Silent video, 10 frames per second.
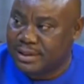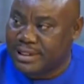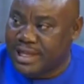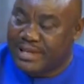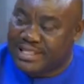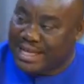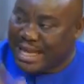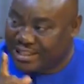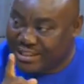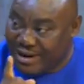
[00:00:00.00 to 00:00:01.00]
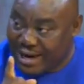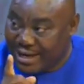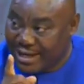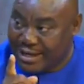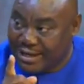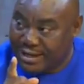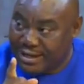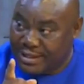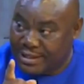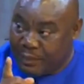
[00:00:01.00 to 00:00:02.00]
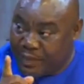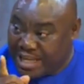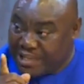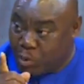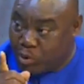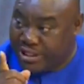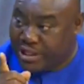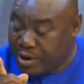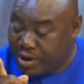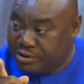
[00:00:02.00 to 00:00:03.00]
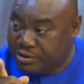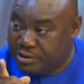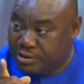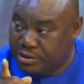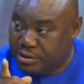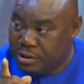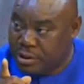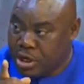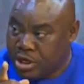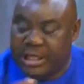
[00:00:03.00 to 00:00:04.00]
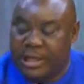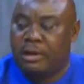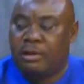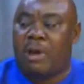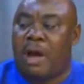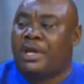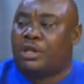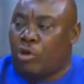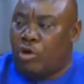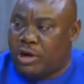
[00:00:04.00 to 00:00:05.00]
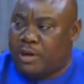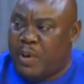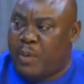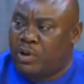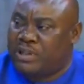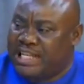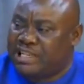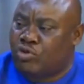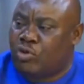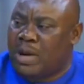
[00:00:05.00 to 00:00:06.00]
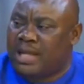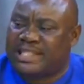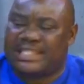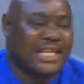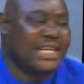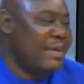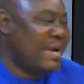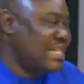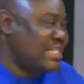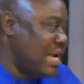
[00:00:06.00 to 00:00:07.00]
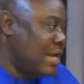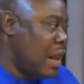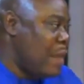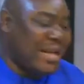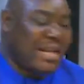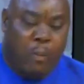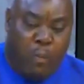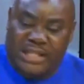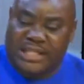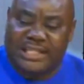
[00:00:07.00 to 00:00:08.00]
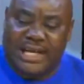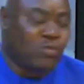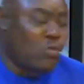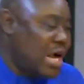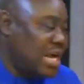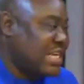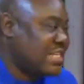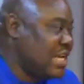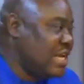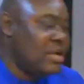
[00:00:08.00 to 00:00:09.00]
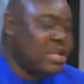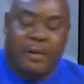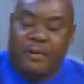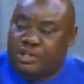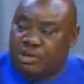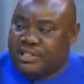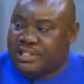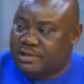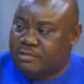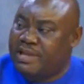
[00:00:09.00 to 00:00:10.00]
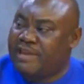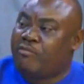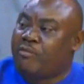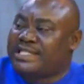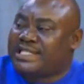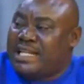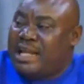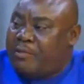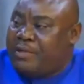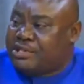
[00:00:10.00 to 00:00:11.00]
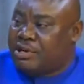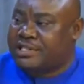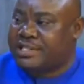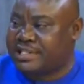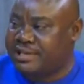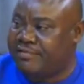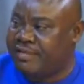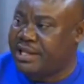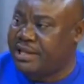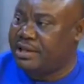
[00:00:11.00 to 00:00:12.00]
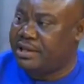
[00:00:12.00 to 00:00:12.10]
You ever see Cathedral, the biggest pond in the world. You see, when we talk, people just don't want to say Yebekasa. But the point is that Mukasa say, yeah, resources. We've wasted our resources in vain.